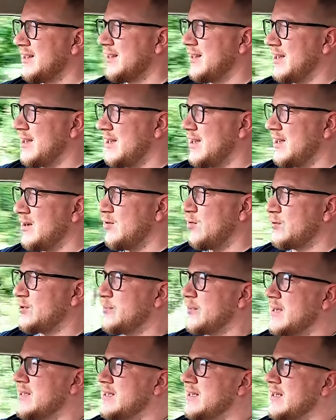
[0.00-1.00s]
the
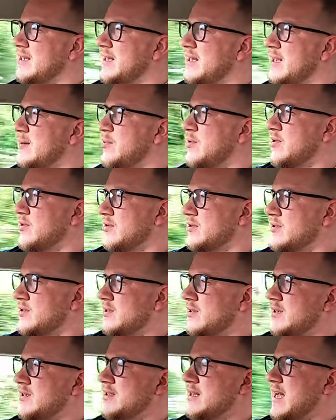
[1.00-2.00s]
automatic gearbox
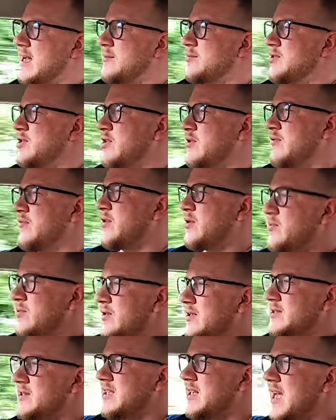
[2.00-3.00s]
is absolutely
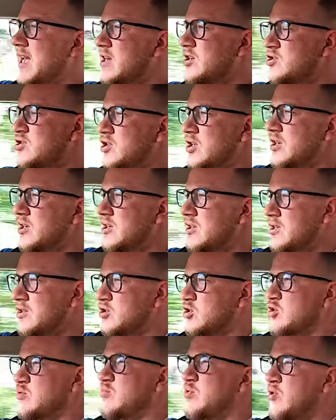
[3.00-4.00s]
faultless, the engine is
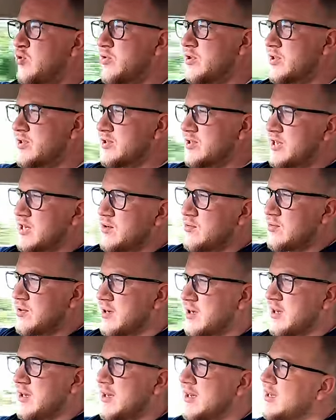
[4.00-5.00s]
smooth as
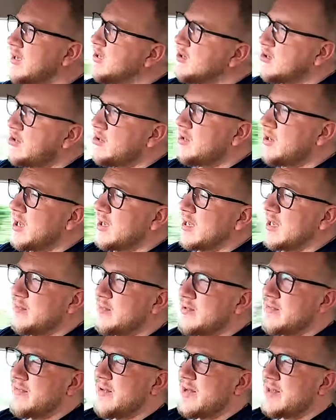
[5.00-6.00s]
silk. Got lucky with
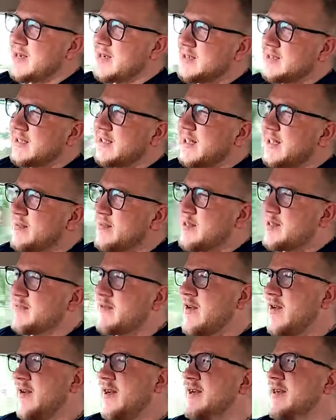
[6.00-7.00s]
the fact that it said it had a
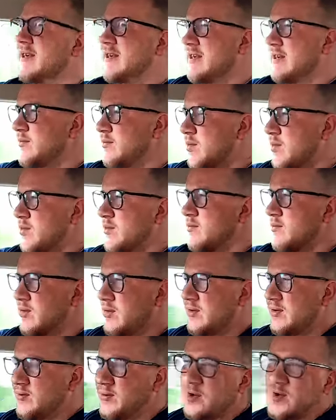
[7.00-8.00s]
misfire and it didn't.
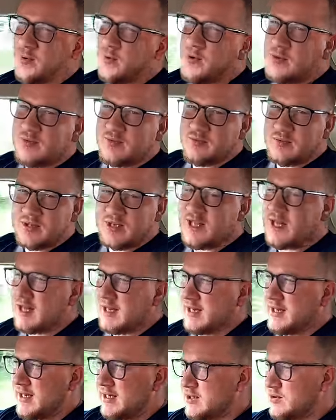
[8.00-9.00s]
What it was that
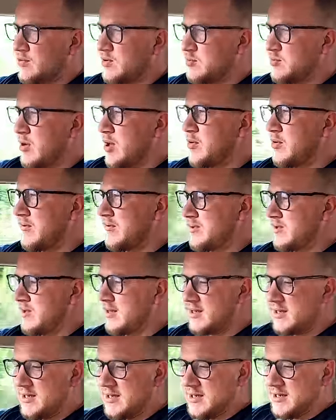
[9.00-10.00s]
exhaust blow,
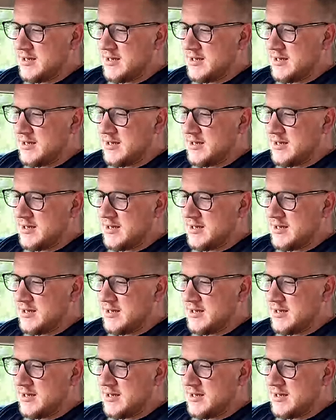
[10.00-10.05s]
obviously.